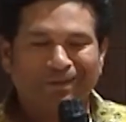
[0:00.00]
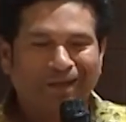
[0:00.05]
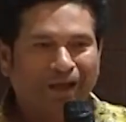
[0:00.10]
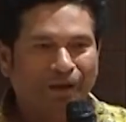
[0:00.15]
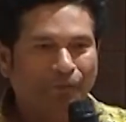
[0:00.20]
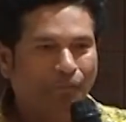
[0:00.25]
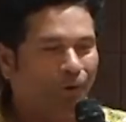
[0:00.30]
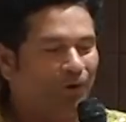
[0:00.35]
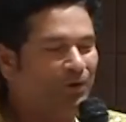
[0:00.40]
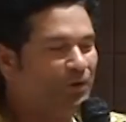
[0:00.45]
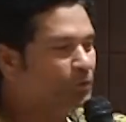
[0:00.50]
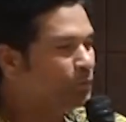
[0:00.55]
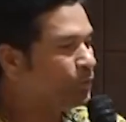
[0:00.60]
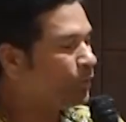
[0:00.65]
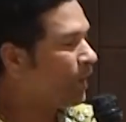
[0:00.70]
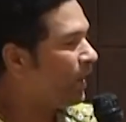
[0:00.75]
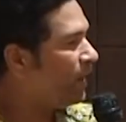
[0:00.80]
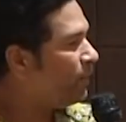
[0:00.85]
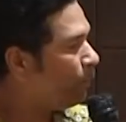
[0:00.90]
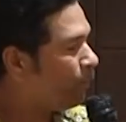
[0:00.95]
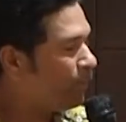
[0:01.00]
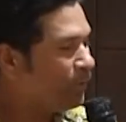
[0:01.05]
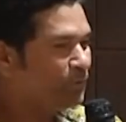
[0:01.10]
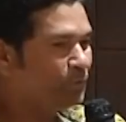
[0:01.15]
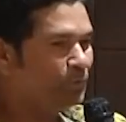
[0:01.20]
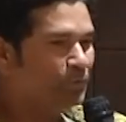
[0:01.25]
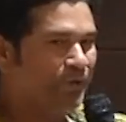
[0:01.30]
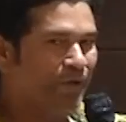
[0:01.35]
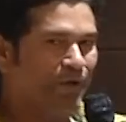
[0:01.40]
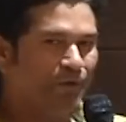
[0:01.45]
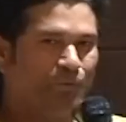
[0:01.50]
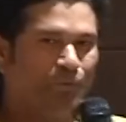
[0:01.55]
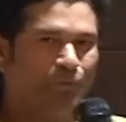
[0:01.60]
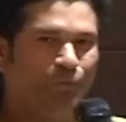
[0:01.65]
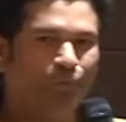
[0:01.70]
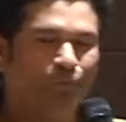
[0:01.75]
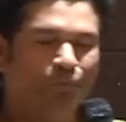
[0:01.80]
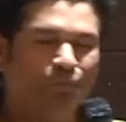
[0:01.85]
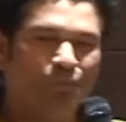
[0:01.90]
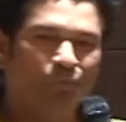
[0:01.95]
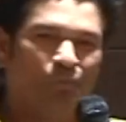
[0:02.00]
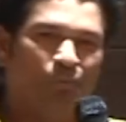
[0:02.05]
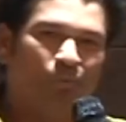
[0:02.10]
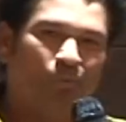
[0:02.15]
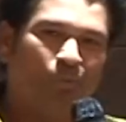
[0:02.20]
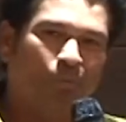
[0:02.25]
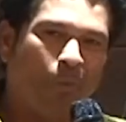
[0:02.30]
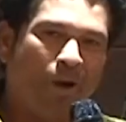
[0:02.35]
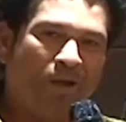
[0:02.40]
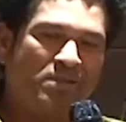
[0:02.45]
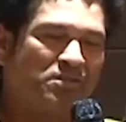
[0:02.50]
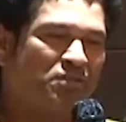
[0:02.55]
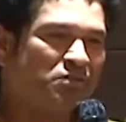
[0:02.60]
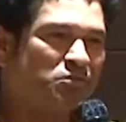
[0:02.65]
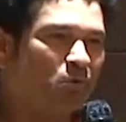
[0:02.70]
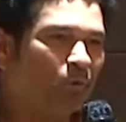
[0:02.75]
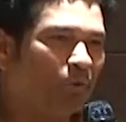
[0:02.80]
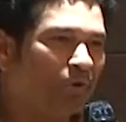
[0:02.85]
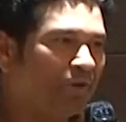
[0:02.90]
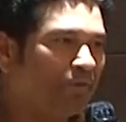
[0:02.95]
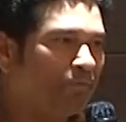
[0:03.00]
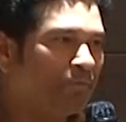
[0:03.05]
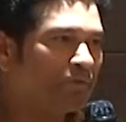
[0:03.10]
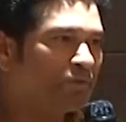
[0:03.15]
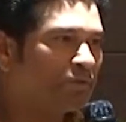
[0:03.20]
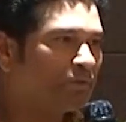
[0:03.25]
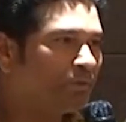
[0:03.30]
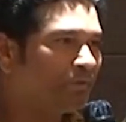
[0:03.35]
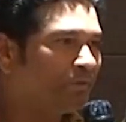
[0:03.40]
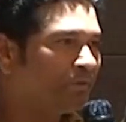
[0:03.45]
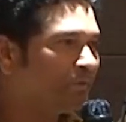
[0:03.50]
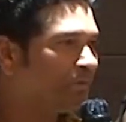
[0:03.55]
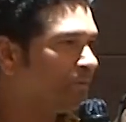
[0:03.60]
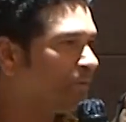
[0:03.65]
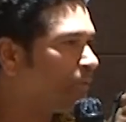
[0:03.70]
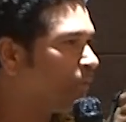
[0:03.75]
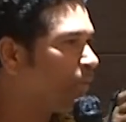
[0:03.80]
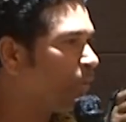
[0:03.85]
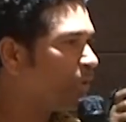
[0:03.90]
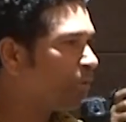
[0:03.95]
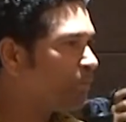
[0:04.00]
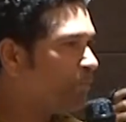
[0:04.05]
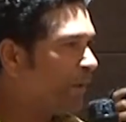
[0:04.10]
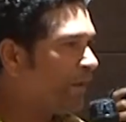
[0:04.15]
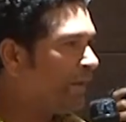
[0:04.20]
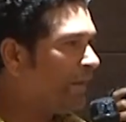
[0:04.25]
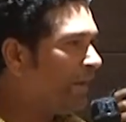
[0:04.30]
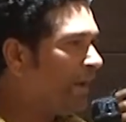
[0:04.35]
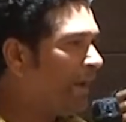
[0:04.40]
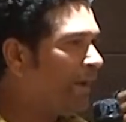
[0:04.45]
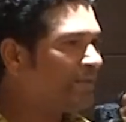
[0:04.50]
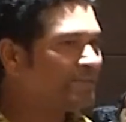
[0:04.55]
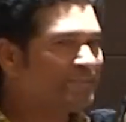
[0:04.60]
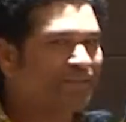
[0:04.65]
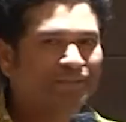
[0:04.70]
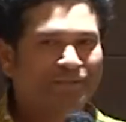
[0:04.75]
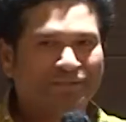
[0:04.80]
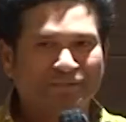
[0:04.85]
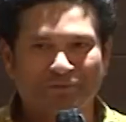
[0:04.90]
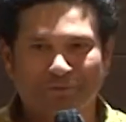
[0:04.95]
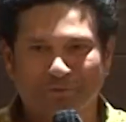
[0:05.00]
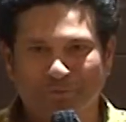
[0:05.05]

I want to tell you one story which not many guys in this